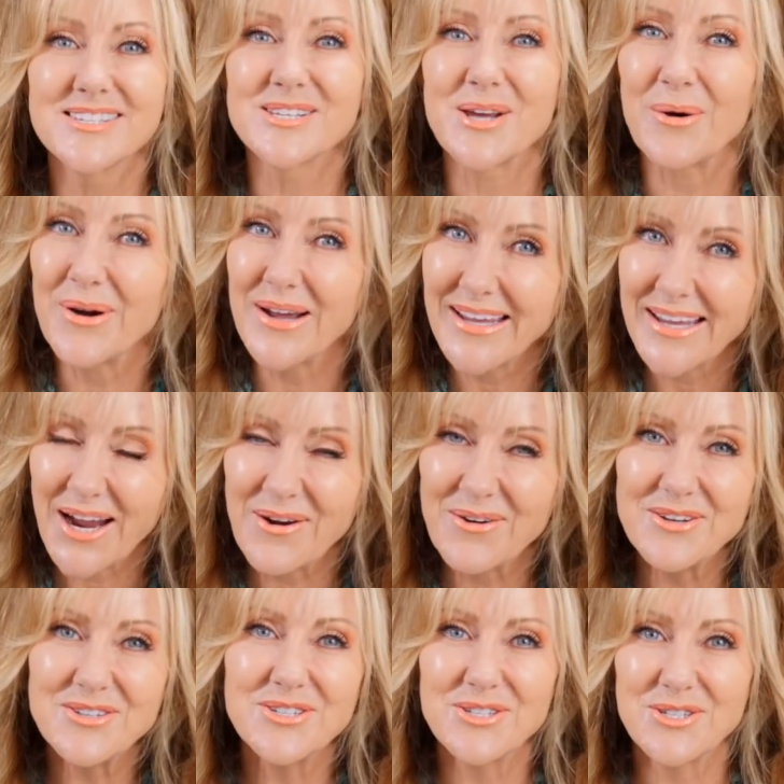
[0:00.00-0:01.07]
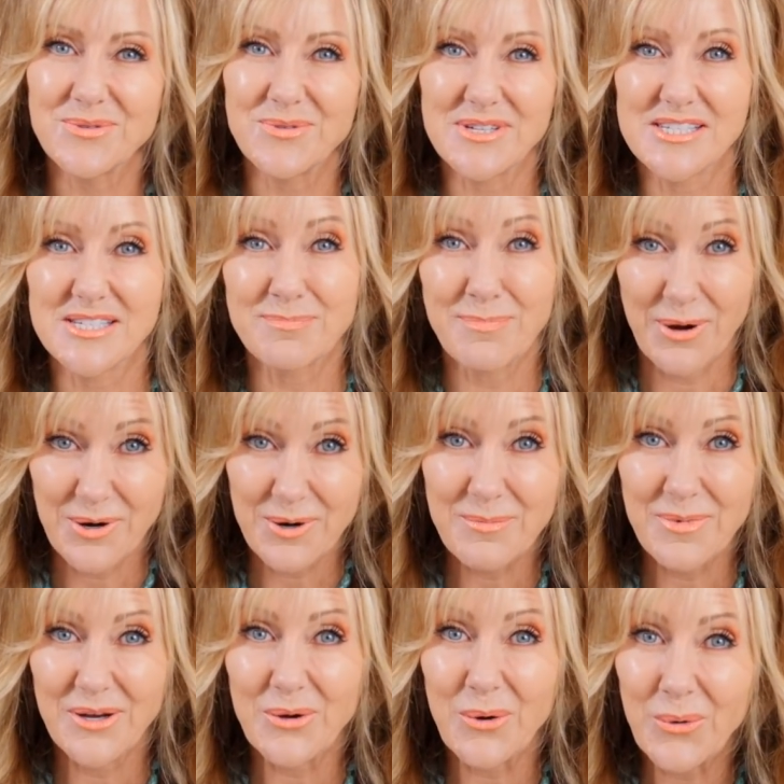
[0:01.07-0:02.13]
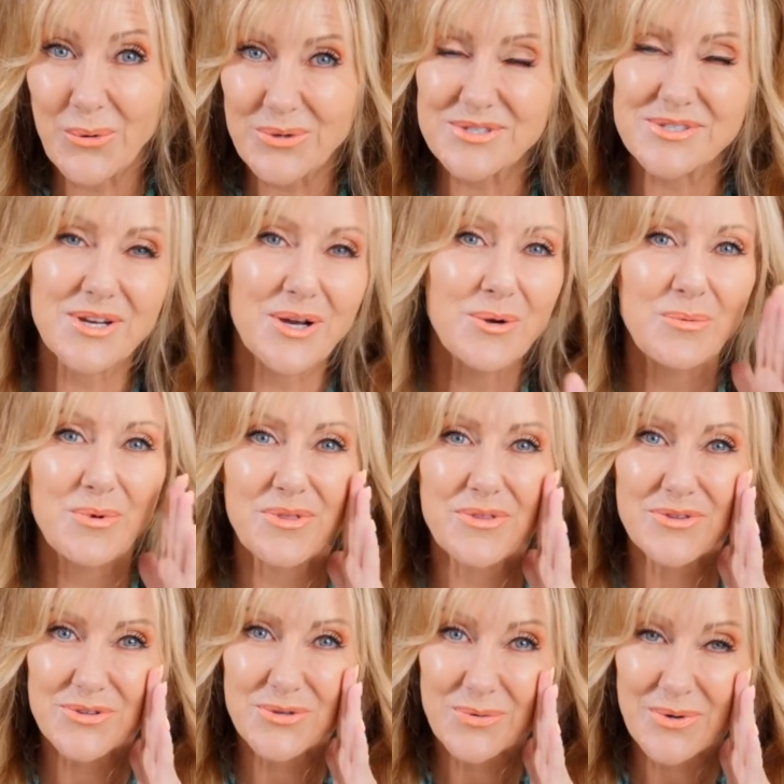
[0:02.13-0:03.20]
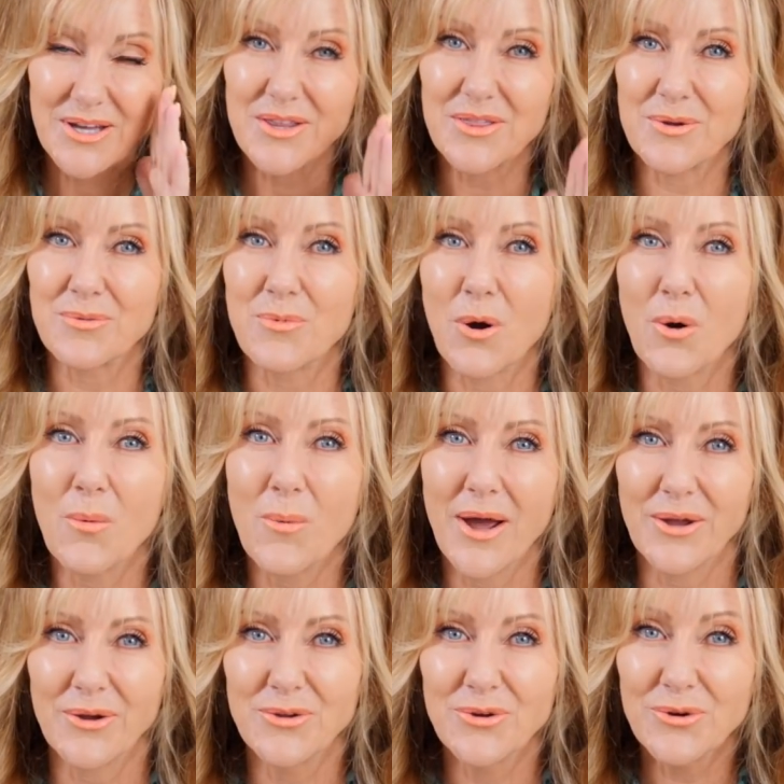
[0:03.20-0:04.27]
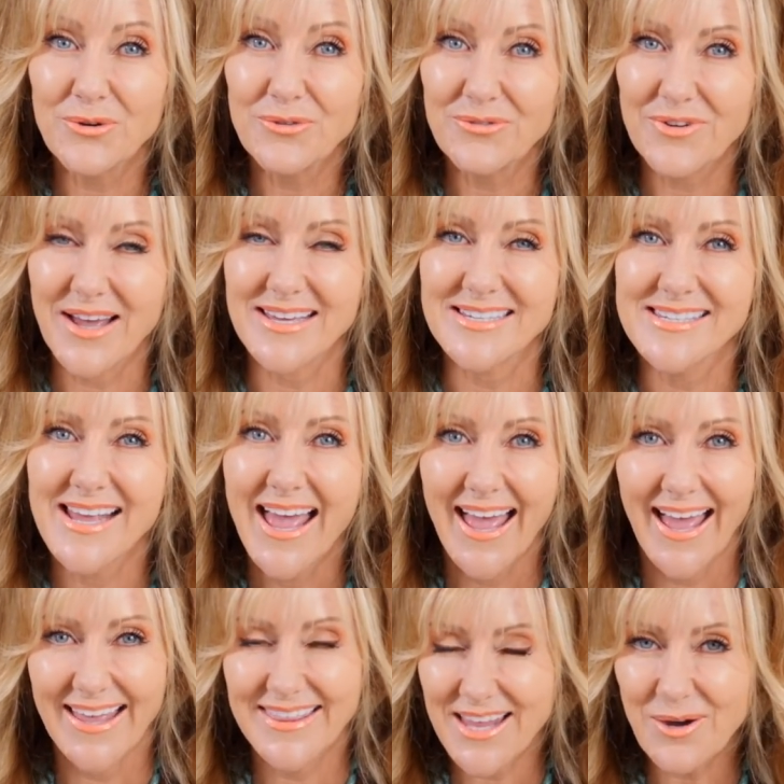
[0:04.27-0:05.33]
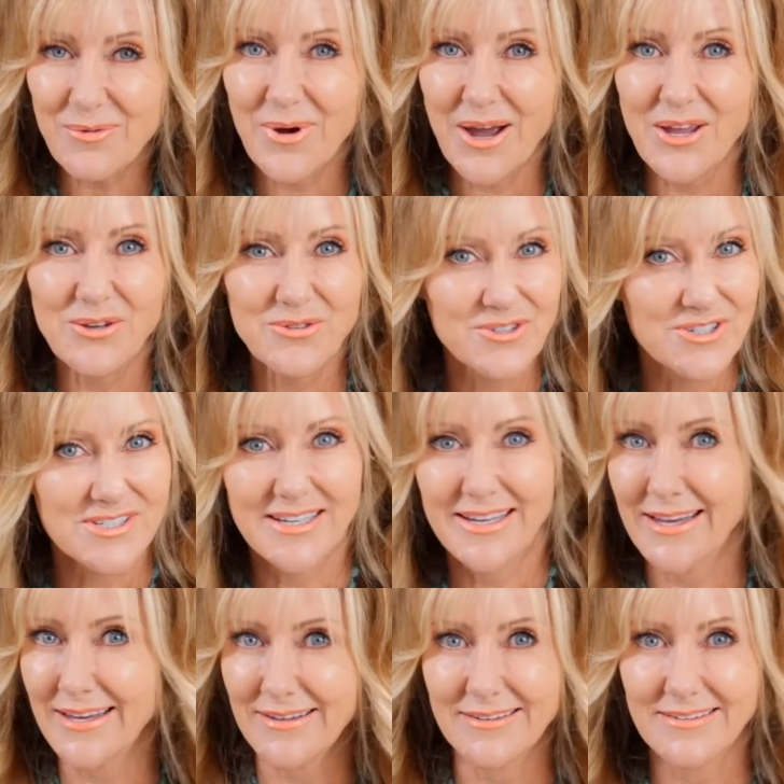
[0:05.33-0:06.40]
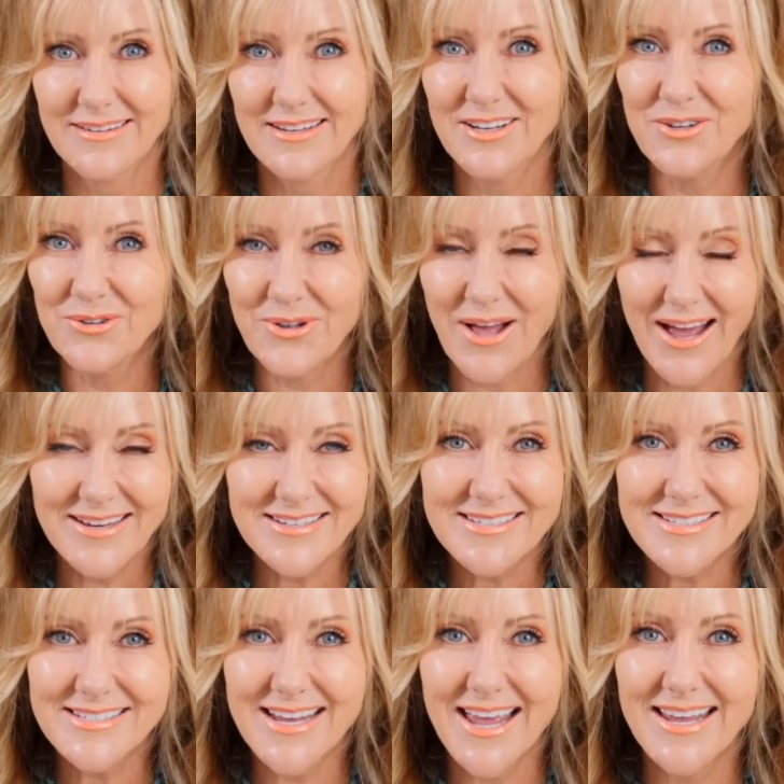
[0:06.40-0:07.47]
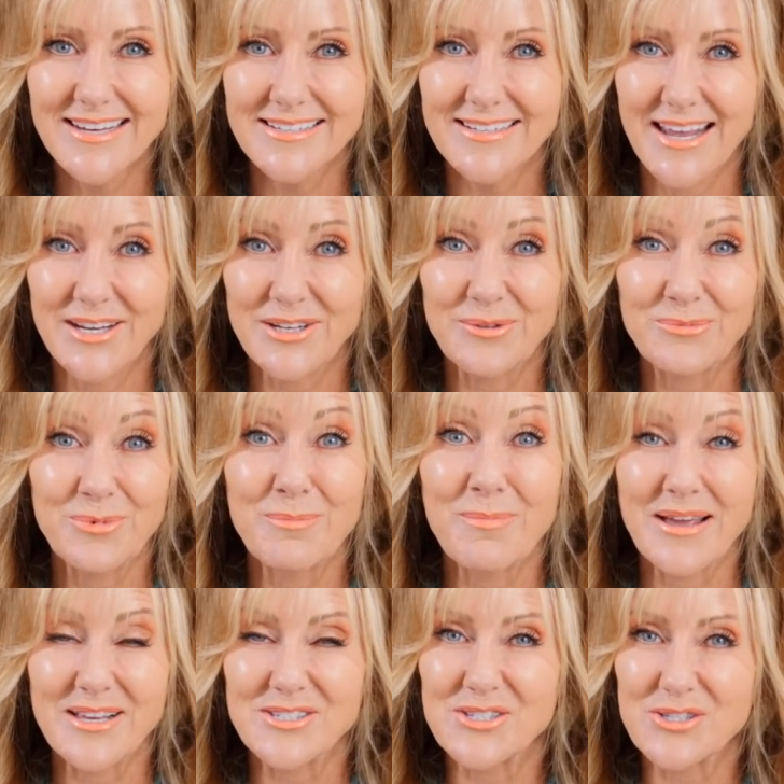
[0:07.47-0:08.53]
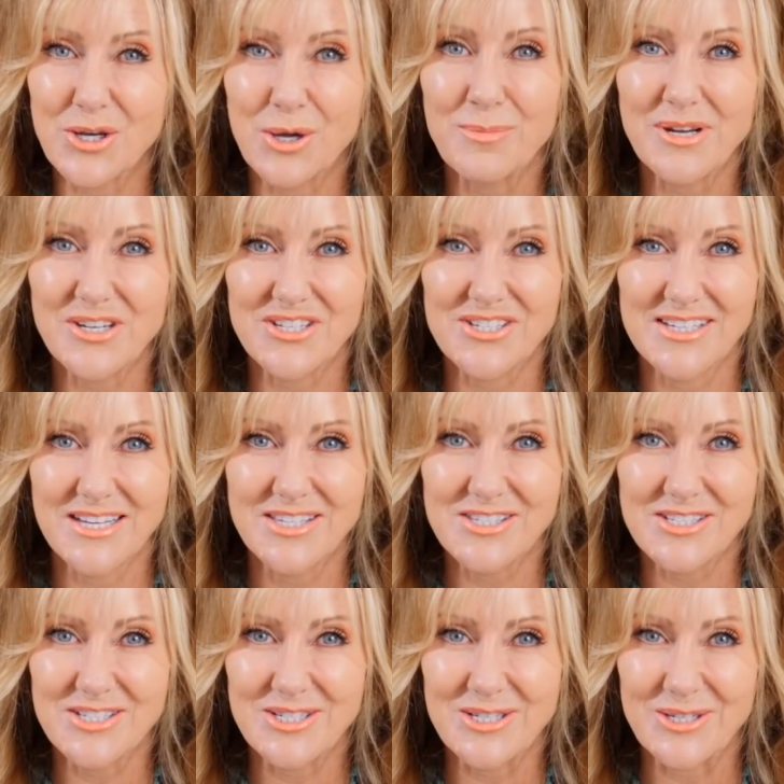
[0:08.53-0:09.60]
So I encourage you to experiment also with doing it the wrong way on your face. And that way you'll just get it. You'll understand it and it will make so much sense to